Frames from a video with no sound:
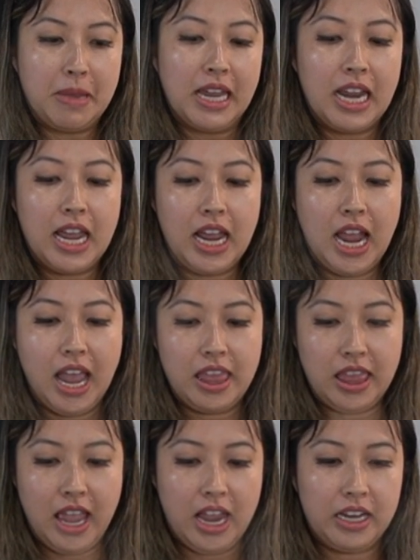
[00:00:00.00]
minute
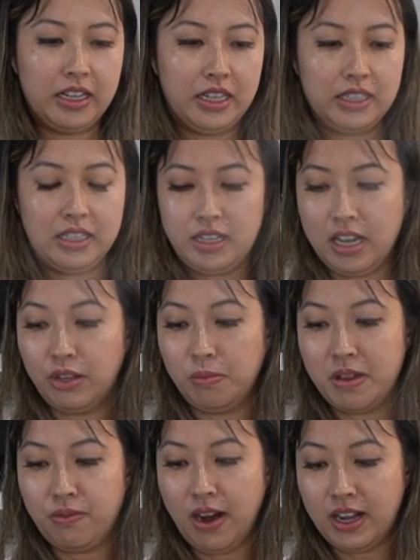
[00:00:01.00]
and then it'll
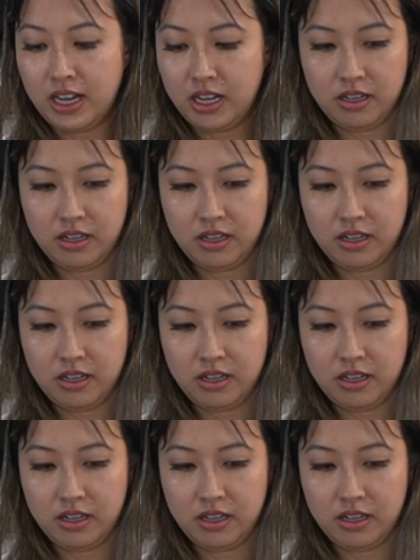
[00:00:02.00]
be ready.